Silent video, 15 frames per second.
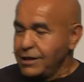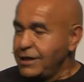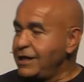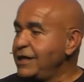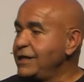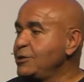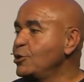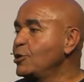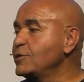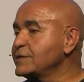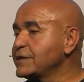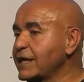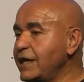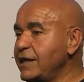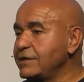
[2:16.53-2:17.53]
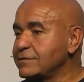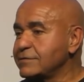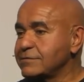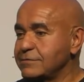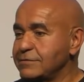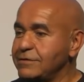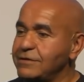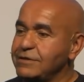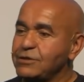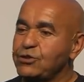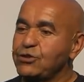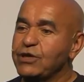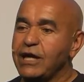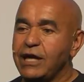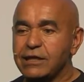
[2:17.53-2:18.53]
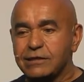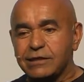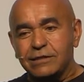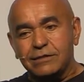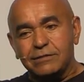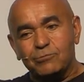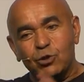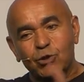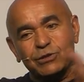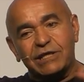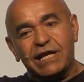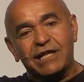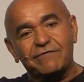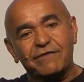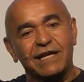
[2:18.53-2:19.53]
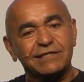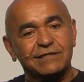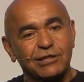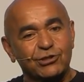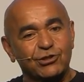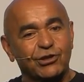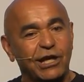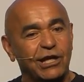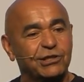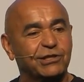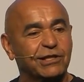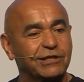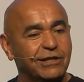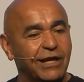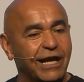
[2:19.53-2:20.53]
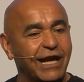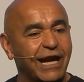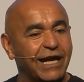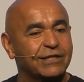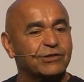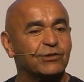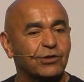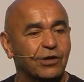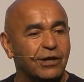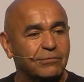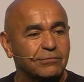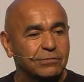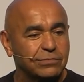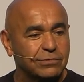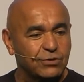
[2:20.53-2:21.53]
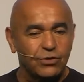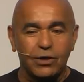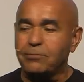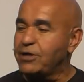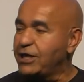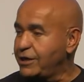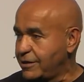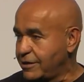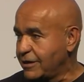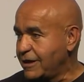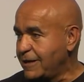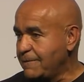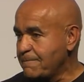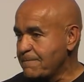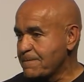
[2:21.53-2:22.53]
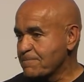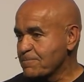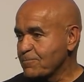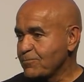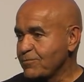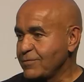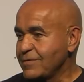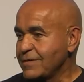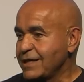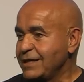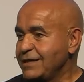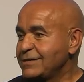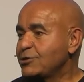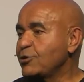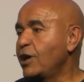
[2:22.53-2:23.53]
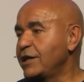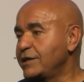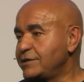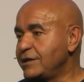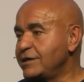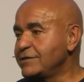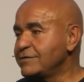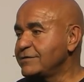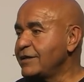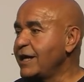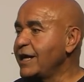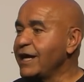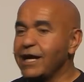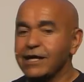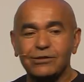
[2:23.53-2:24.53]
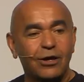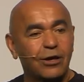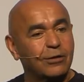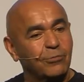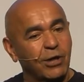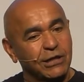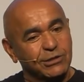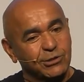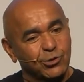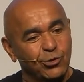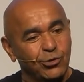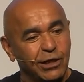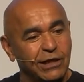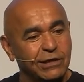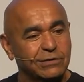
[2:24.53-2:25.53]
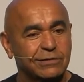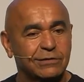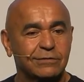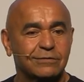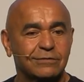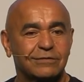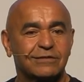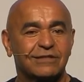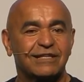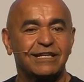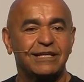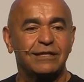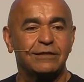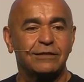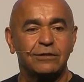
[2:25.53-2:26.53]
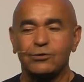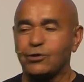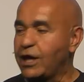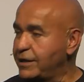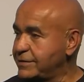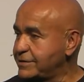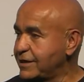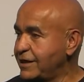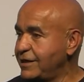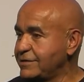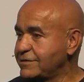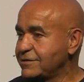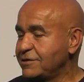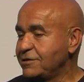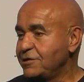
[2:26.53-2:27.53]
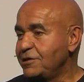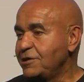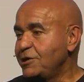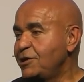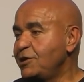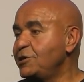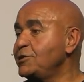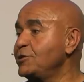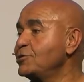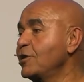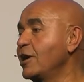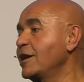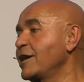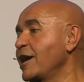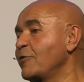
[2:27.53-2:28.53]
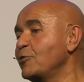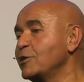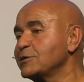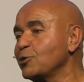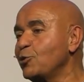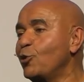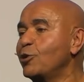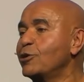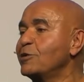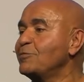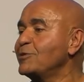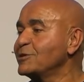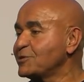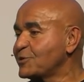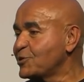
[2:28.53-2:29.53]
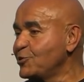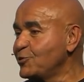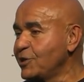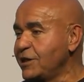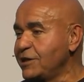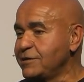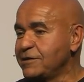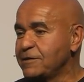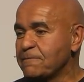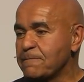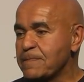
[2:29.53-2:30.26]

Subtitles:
In those days, to get the most advanced education, I had to come to America. So I did. I had all my schoolings in the United States. In Iran, I was a horrible student.